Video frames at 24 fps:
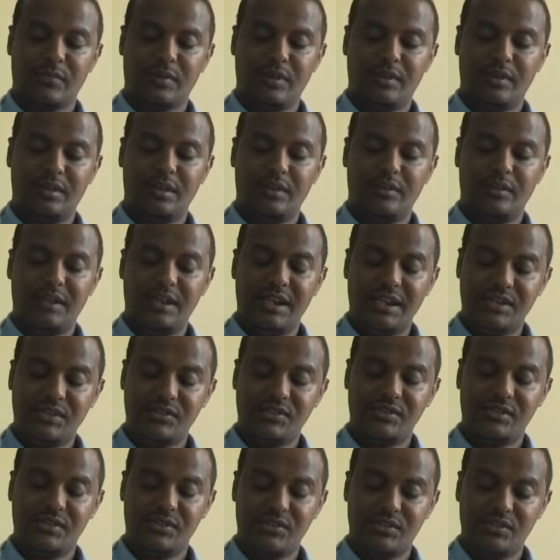Then the
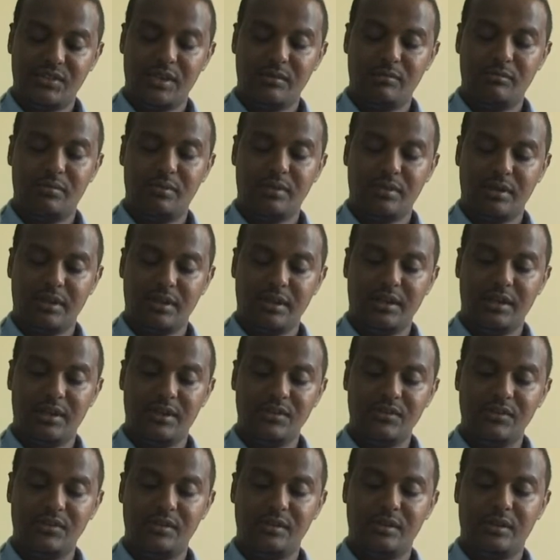next step
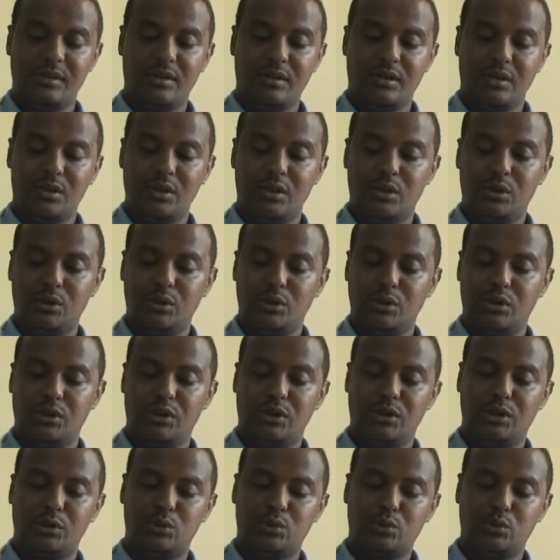is
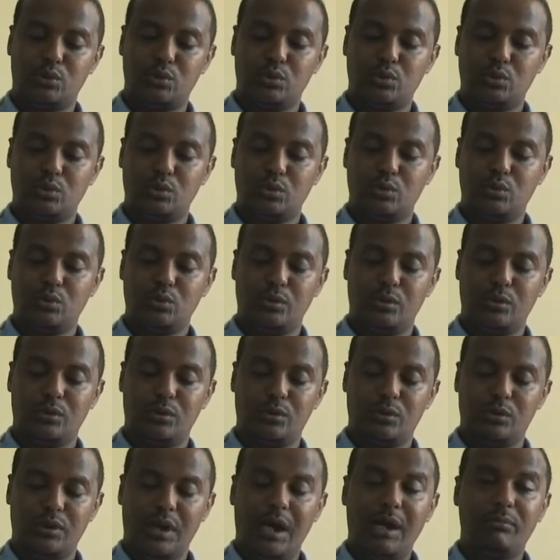uh, to
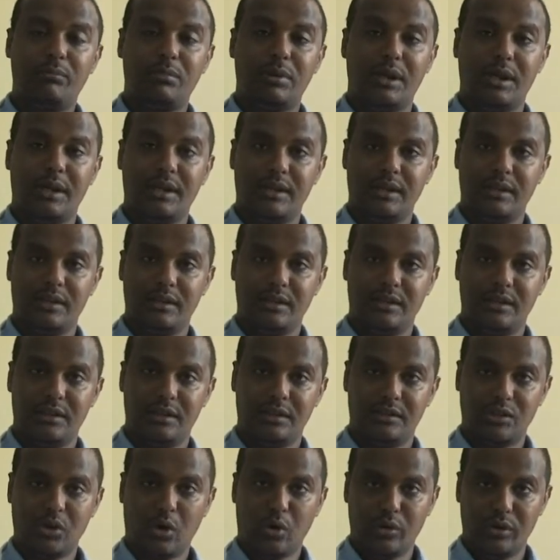apply
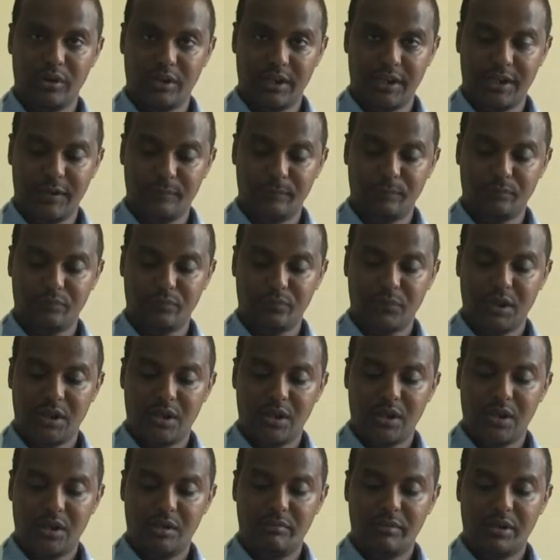tourniquet
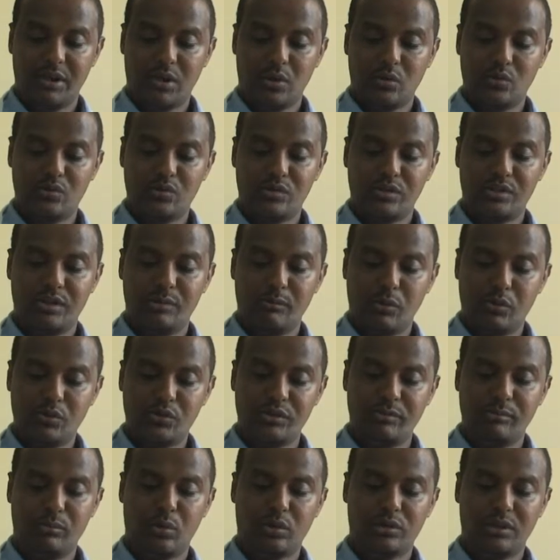because the most
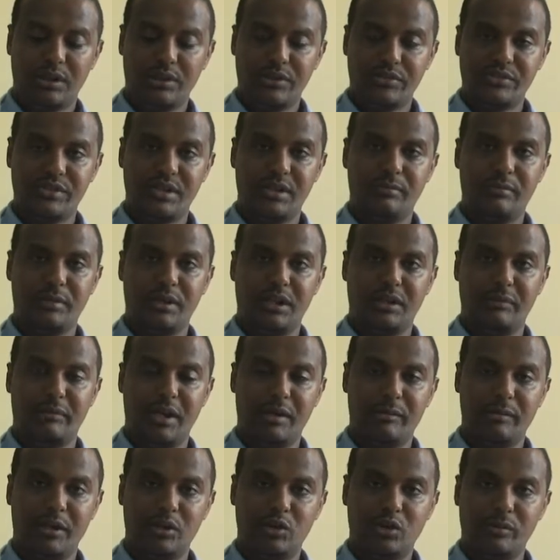important step in
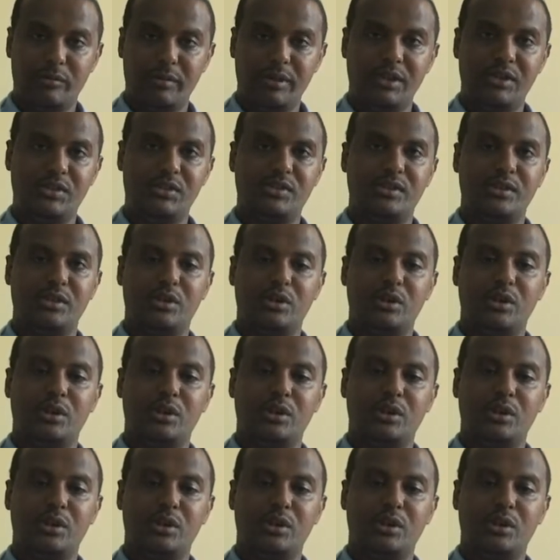myomectomy is